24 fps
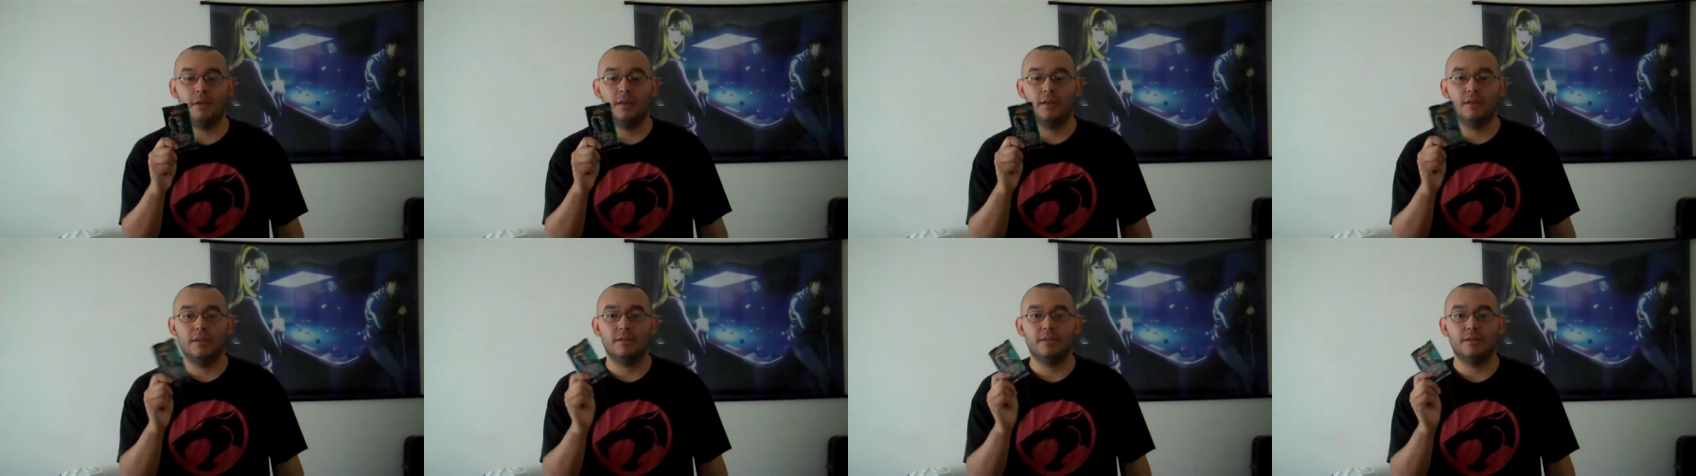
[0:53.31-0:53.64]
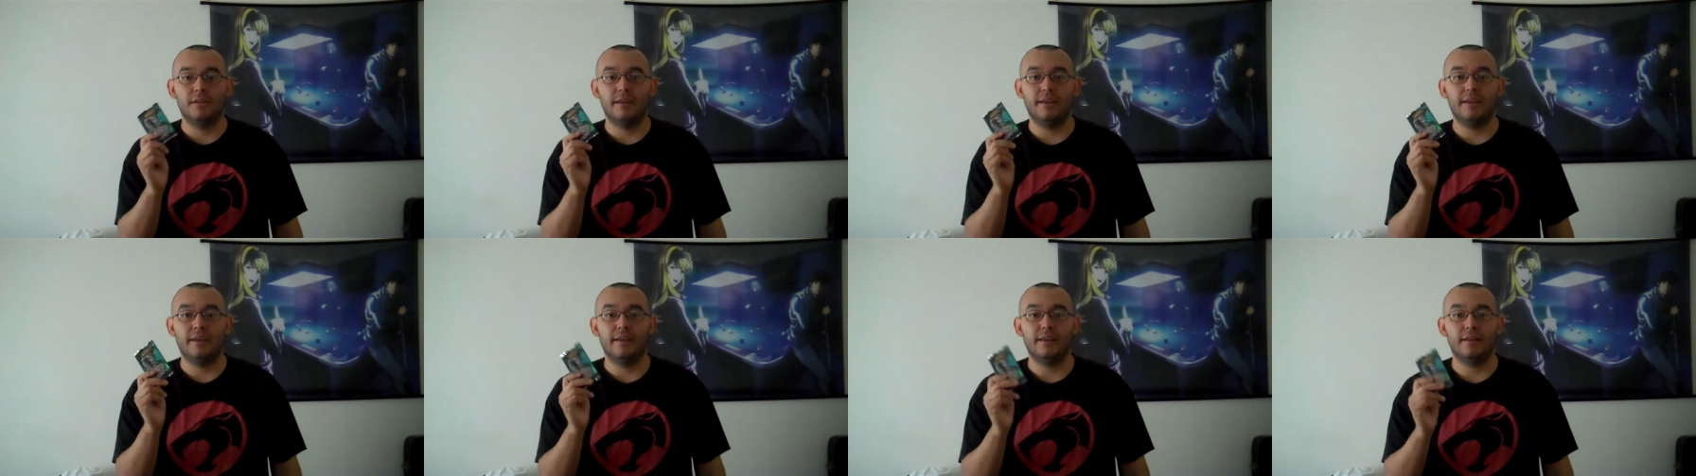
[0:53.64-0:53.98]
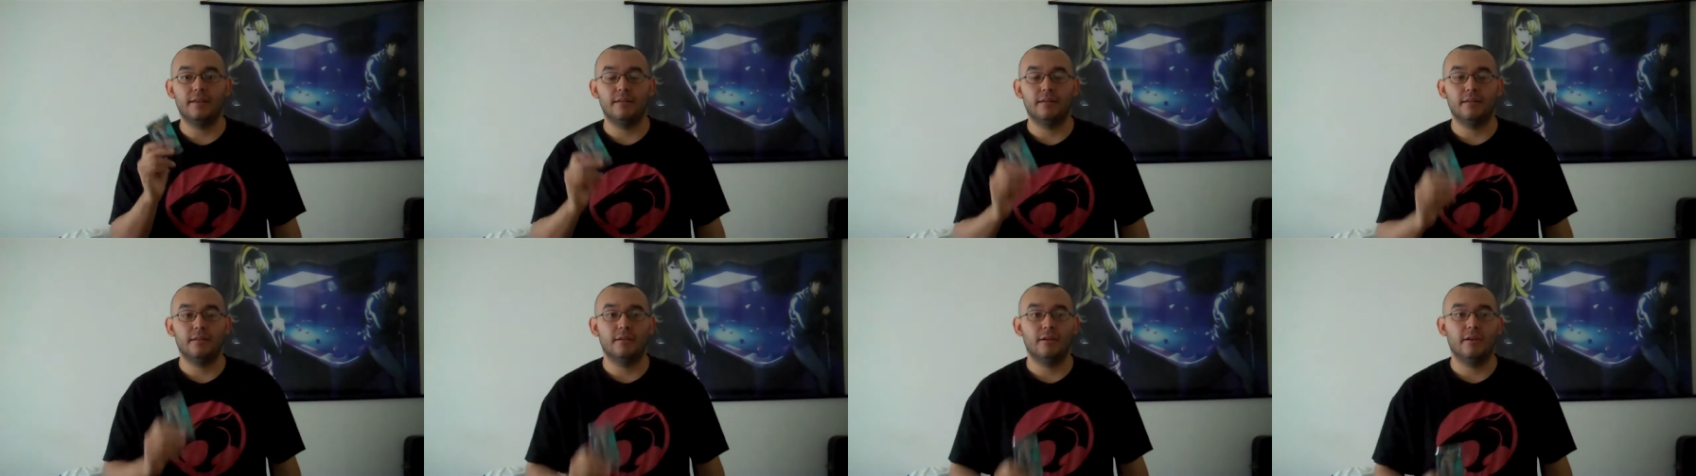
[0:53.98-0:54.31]

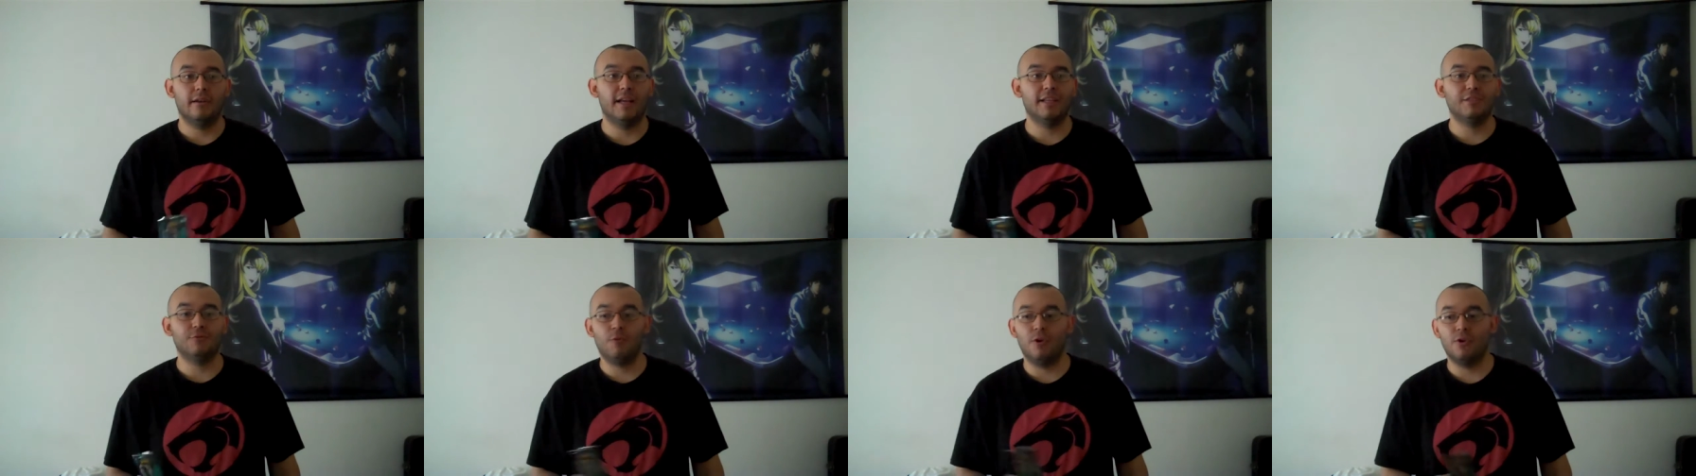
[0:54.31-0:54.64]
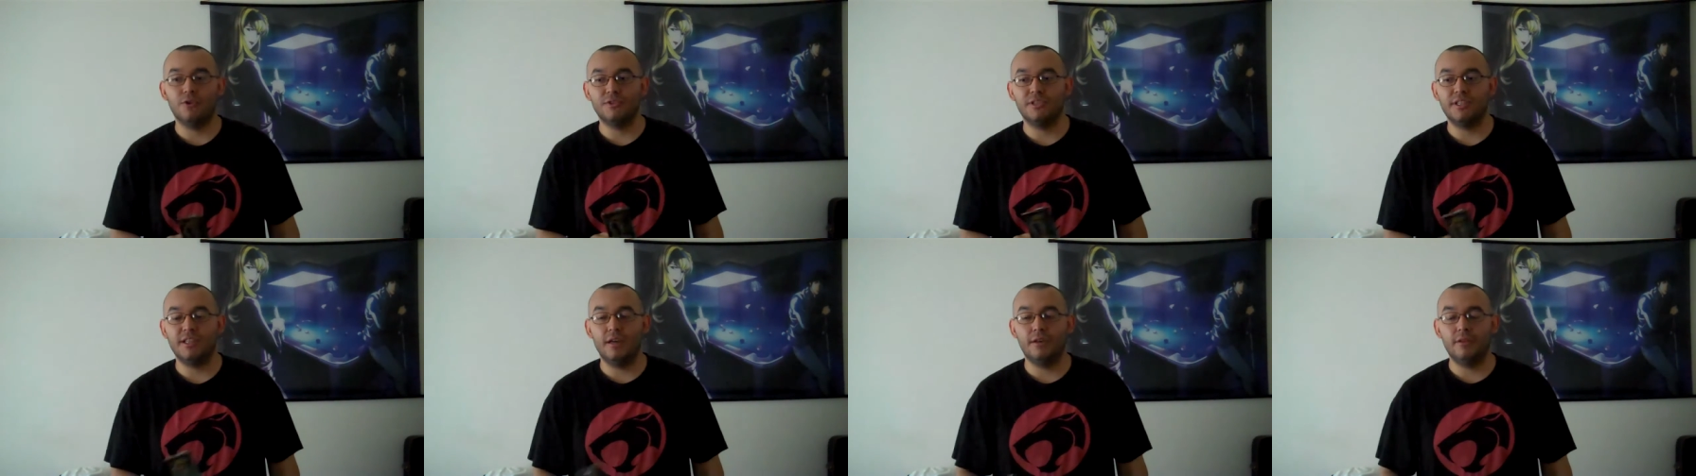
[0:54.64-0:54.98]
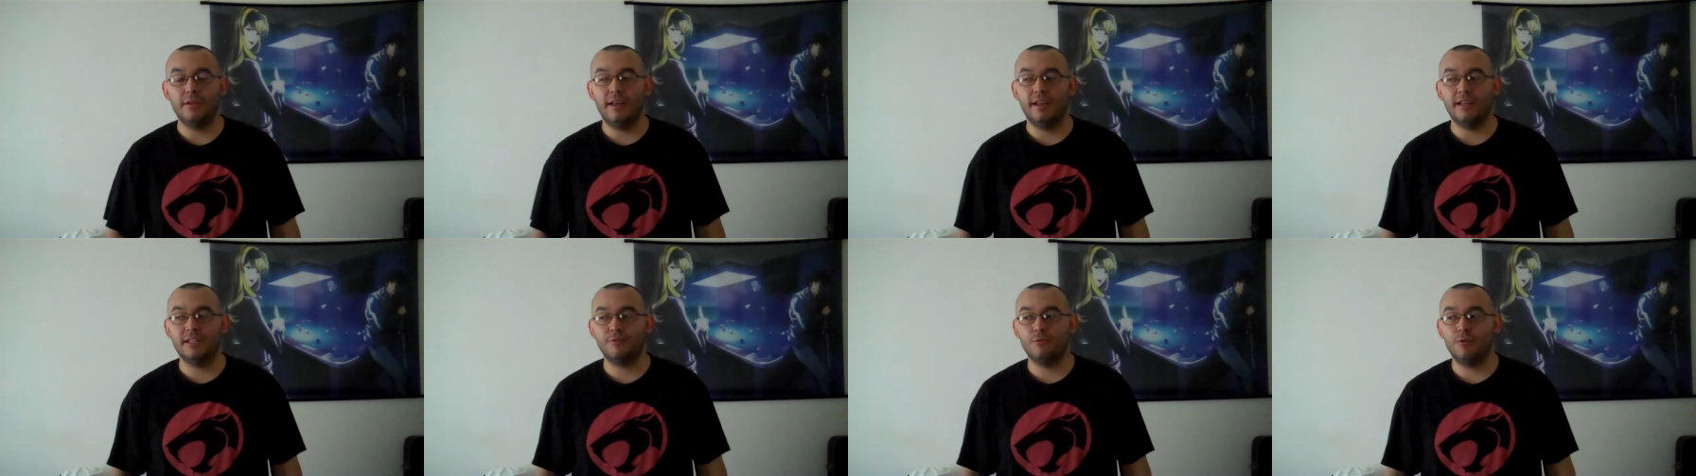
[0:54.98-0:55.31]
and as well as the
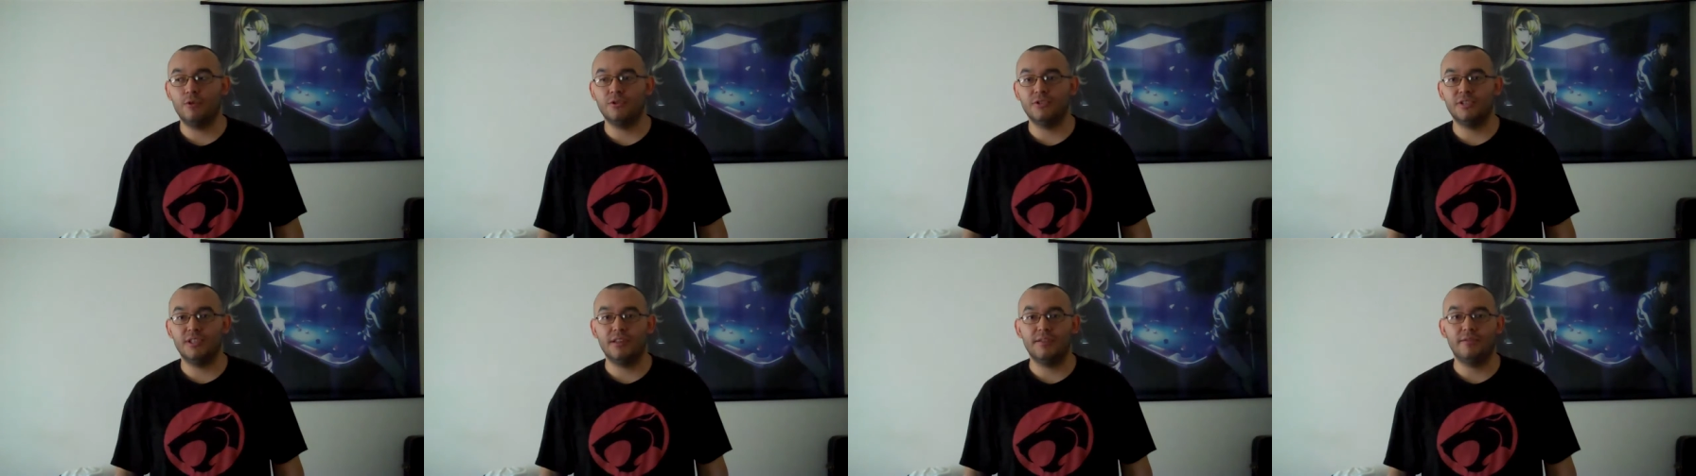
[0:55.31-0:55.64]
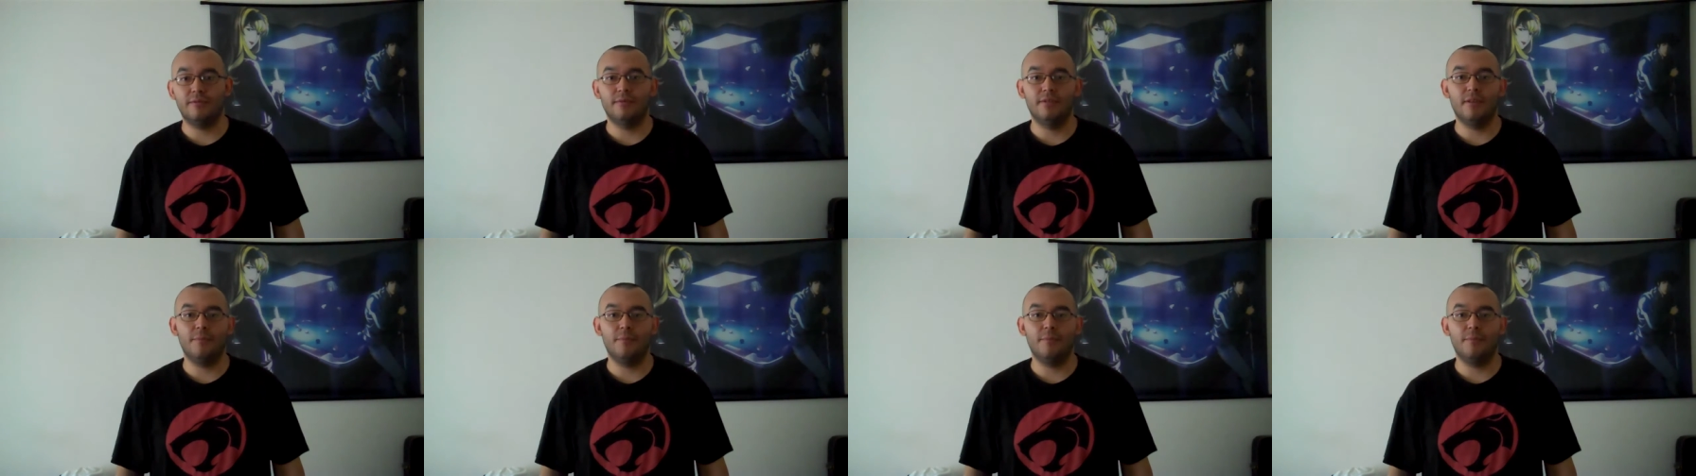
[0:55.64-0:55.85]
as well as the,